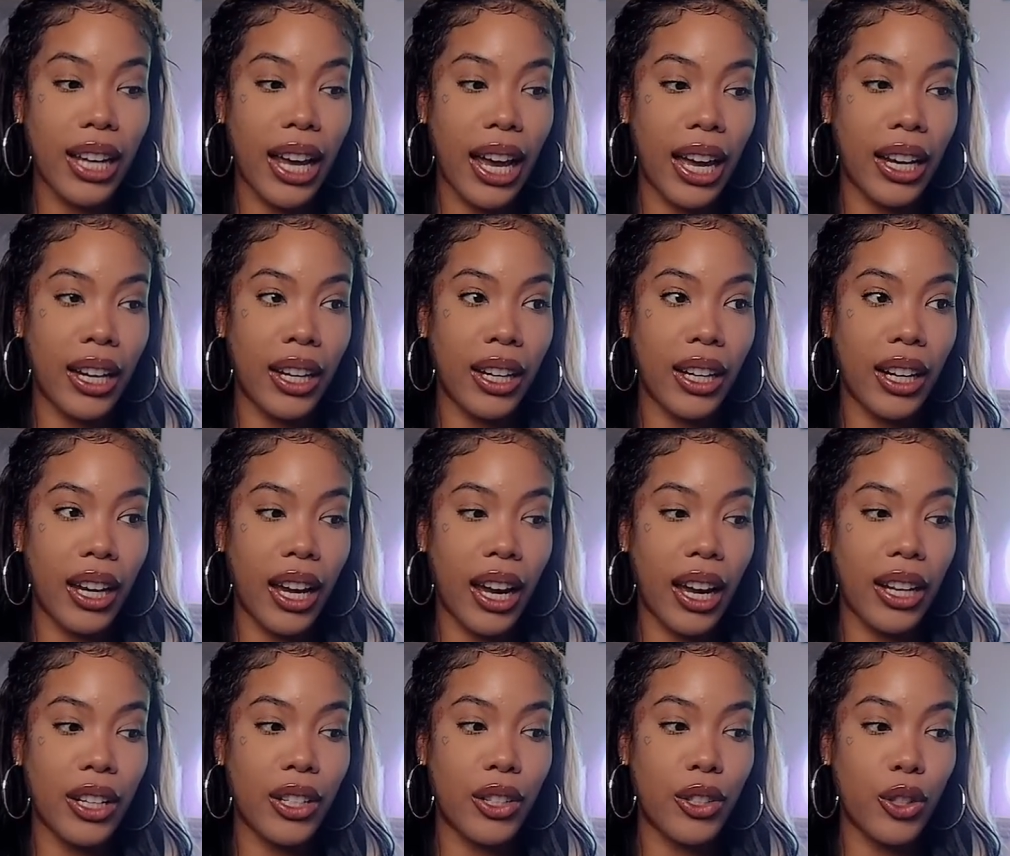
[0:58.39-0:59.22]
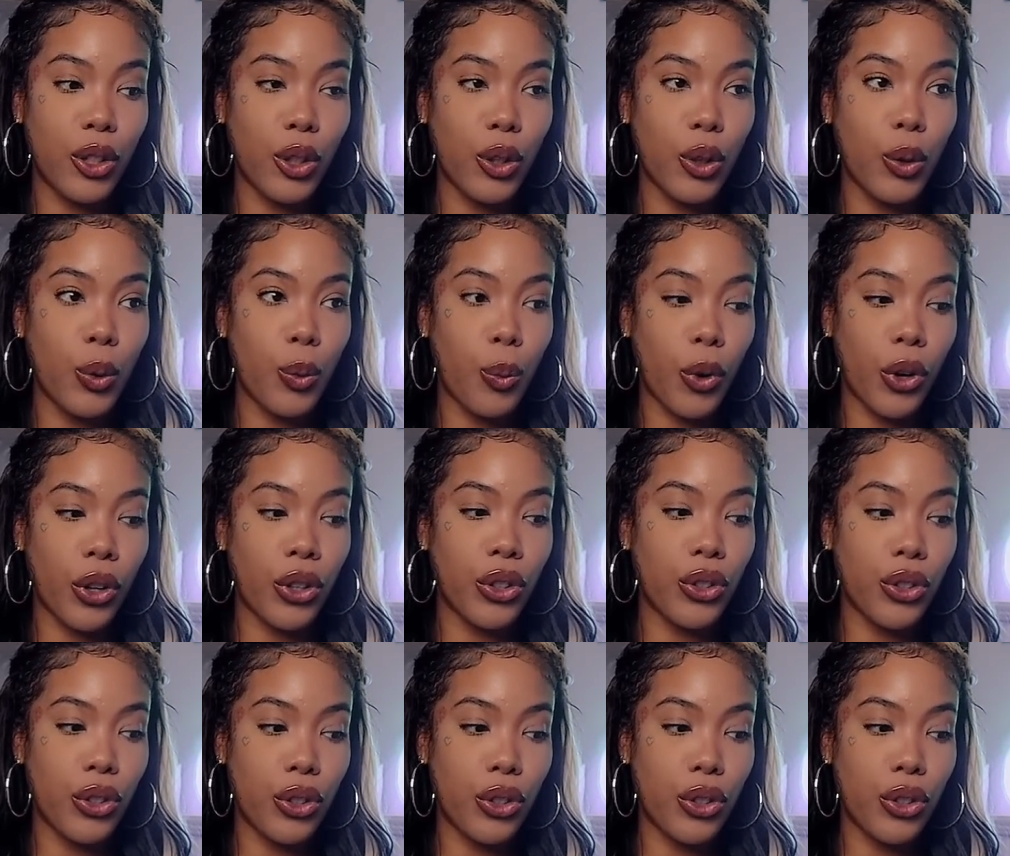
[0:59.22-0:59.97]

and I do want